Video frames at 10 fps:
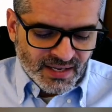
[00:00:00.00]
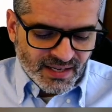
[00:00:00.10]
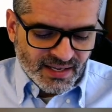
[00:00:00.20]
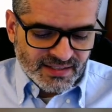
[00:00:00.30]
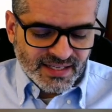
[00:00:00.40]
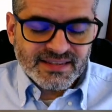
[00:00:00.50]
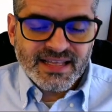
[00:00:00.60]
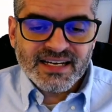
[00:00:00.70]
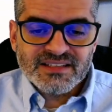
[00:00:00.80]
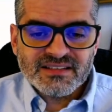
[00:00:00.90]
And
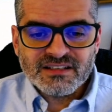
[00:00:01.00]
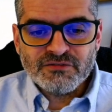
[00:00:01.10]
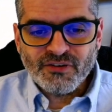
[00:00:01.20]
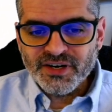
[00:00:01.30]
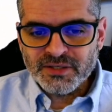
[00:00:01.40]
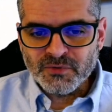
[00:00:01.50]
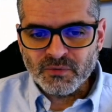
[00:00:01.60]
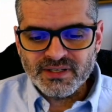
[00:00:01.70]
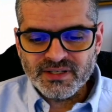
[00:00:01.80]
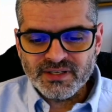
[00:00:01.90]
that is unavoidable,
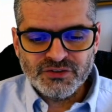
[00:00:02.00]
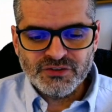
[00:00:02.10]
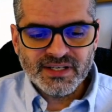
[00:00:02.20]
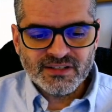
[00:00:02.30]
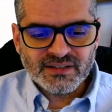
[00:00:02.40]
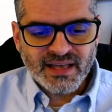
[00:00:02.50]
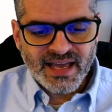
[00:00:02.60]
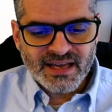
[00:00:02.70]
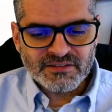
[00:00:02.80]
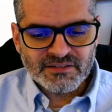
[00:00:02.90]
because you cannot
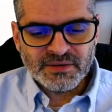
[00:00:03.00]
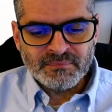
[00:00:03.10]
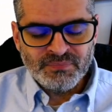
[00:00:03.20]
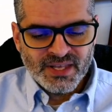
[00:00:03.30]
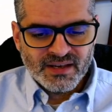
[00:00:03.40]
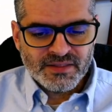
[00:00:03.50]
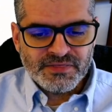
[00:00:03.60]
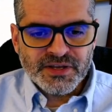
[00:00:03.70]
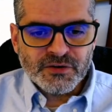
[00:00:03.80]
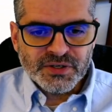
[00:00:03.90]
have a
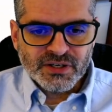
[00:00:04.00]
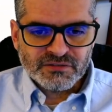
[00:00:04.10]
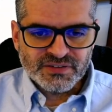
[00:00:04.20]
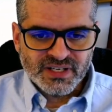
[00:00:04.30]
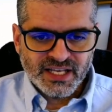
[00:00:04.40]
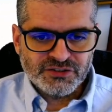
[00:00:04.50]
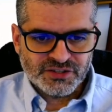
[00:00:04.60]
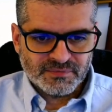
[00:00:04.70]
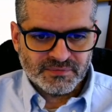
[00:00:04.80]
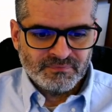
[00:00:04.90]
theory of
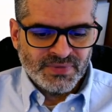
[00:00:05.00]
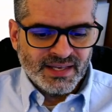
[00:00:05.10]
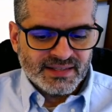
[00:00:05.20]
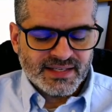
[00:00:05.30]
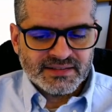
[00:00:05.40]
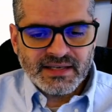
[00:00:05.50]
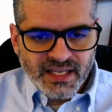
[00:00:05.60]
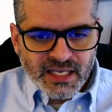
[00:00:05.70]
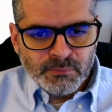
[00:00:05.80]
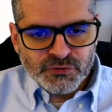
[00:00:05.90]
nature that
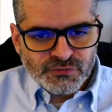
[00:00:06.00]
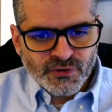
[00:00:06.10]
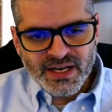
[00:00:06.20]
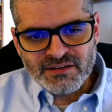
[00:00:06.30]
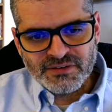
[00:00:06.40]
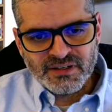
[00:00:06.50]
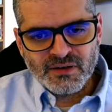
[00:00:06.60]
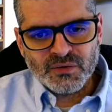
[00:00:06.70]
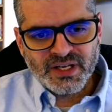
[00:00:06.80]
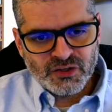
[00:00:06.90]
keeps forever
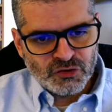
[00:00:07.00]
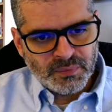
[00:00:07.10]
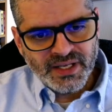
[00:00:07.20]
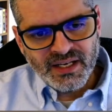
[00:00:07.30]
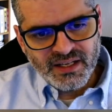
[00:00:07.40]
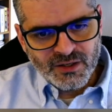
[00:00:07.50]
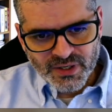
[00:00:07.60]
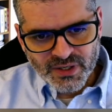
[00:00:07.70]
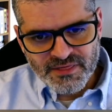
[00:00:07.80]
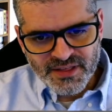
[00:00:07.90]
on explaining
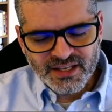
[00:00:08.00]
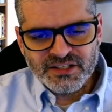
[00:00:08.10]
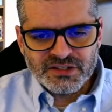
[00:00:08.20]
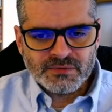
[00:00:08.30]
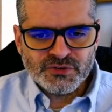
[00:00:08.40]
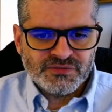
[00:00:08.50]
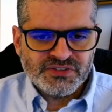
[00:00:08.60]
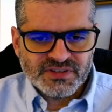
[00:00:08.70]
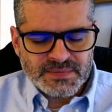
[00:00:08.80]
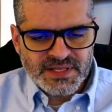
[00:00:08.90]
one thing in terms of
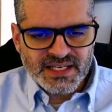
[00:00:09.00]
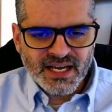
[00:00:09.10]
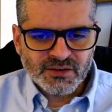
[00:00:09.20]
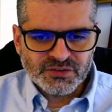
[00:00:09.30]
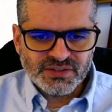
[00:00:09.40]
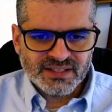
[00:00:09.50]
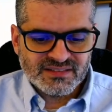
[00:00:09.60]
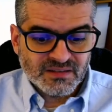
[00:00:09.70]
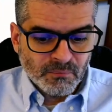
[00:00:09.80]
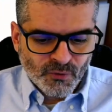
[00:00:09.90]
something else. At
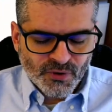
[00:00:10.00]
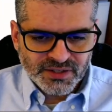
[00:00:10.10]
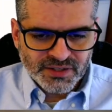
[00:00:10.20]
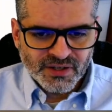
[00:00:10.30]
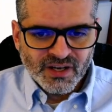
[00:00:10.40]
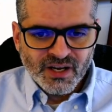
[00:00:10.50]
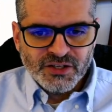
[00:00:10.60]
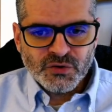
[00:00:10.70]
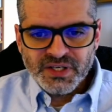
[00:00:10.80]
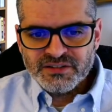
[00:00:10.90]
some point,
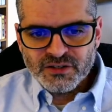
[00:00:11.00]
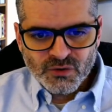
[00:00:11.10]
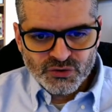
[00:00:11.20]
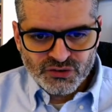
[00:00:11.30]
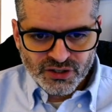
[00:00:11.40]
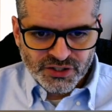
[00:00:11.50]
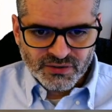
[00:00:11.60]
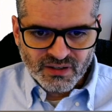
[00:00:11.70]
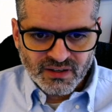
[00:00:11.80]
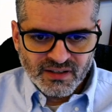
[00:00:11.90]
you either go
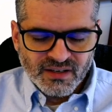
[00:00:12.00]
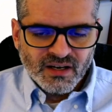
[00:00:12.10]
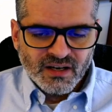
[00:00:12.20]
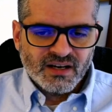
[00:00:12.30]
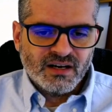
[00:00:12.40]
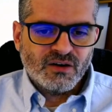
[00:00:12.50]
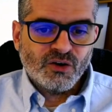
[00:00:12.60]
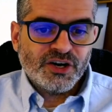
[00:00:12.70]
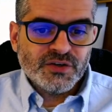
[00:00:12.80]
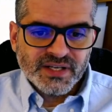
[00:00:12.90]
circular
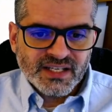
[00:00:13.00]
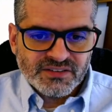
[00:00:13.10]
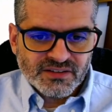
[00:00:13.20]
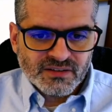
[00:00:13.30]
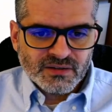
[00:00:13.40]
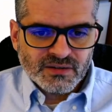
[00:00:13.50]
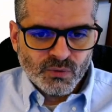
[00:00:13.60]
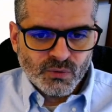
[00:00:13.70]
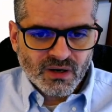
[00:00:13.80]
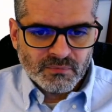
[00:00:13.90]
or you hit
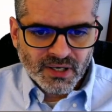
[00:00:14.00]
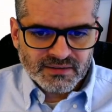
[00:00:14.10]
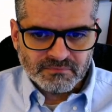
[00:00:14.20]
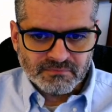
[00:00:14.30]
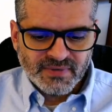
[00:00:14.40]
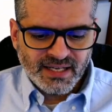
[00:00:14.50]
rock bottom.